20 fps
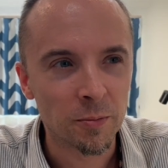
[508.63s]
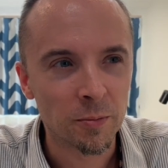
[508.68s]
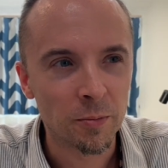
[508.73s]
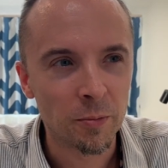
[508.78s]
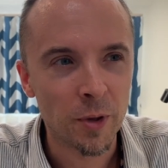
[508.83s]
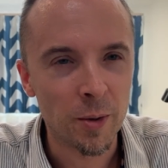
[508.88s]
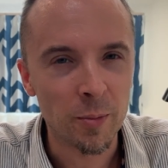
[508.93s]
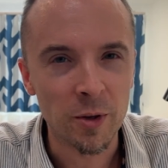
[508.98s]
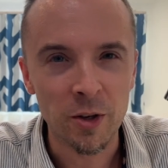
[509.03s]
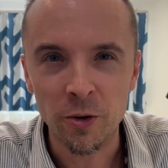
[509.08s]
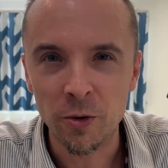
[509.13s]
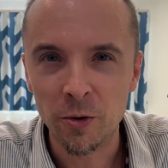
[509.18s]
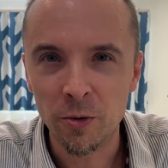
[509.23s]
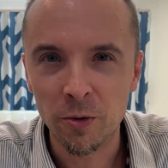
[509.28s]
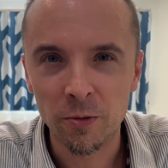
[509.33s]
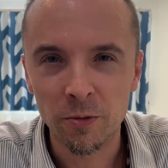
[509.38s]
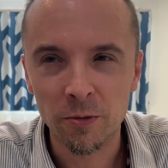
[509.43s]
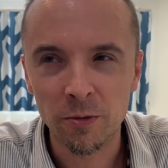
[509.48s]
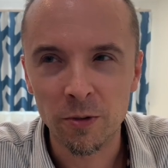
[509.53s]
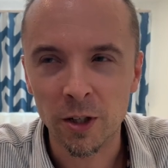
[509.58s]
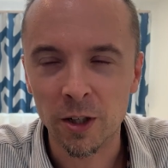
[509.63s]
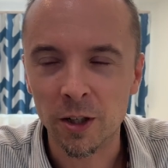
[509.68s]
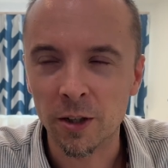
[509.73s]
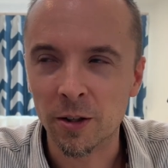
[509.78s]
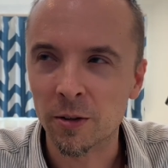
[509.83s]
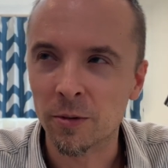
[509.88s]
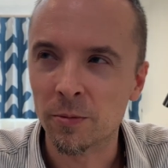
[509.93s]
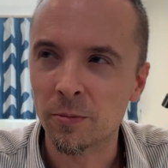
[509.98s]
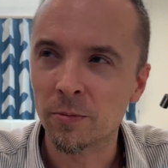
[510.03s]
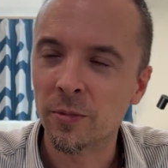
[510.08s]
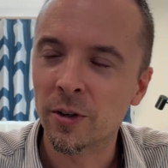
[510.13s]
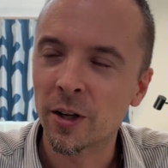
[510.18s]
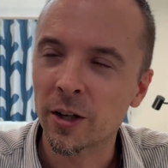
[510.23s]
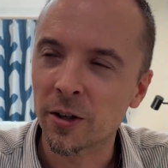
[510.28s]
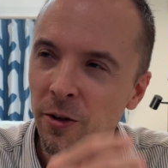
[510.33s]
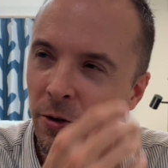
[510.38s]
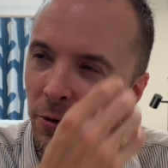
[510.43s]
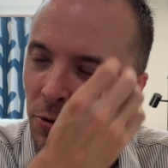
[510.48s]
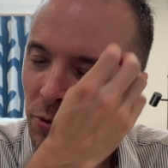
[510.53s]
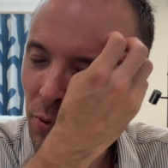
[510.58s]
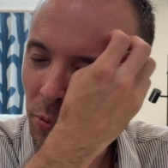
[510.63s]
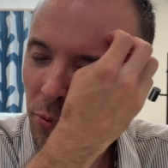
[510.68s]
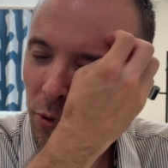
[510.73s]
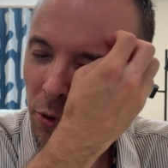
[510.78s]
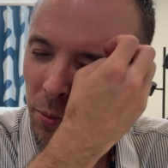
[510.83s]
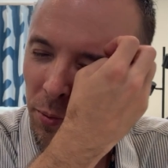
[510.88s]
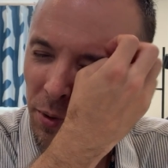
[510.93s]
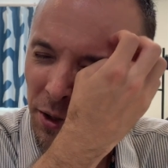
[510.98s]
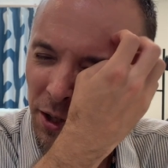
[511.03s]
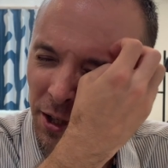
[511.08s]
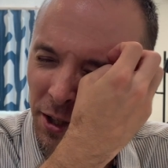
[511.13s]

maybe not news report,